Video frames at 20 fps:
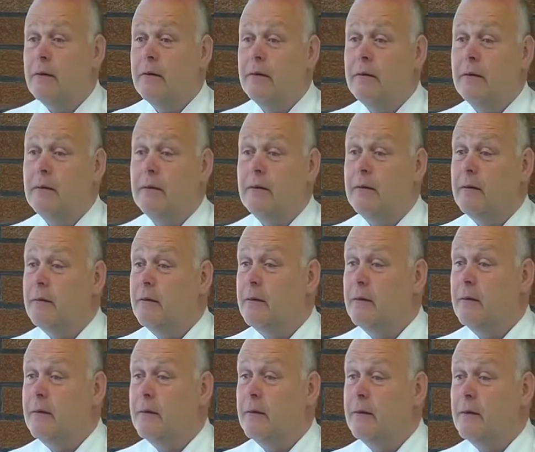
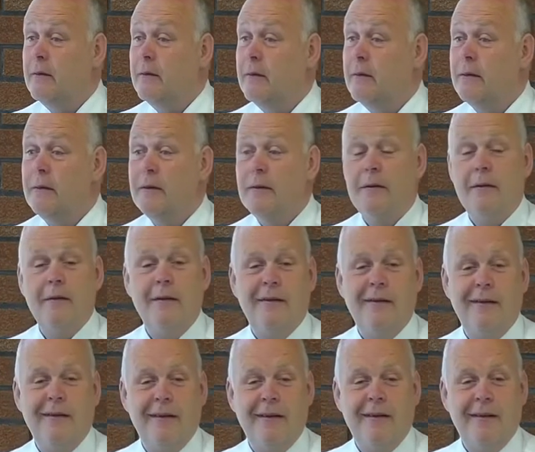
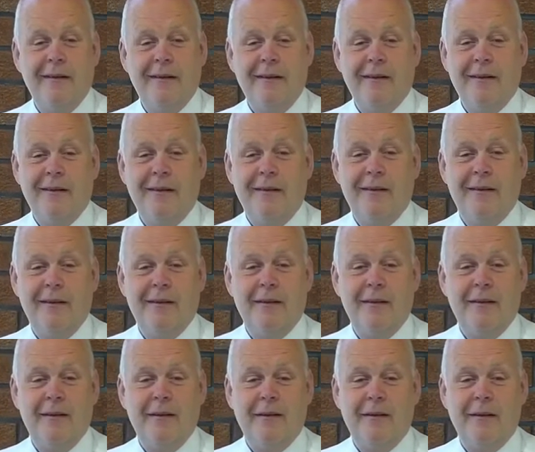
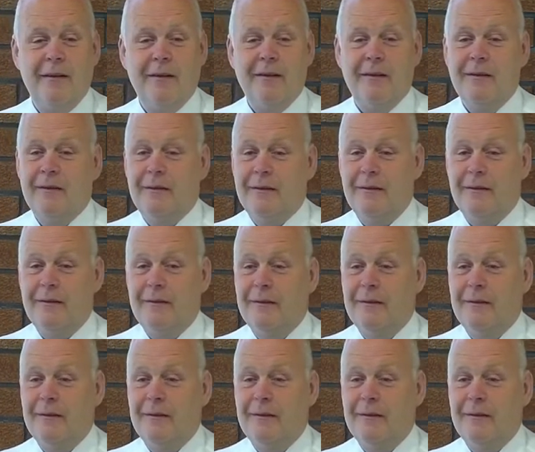(no one is talking)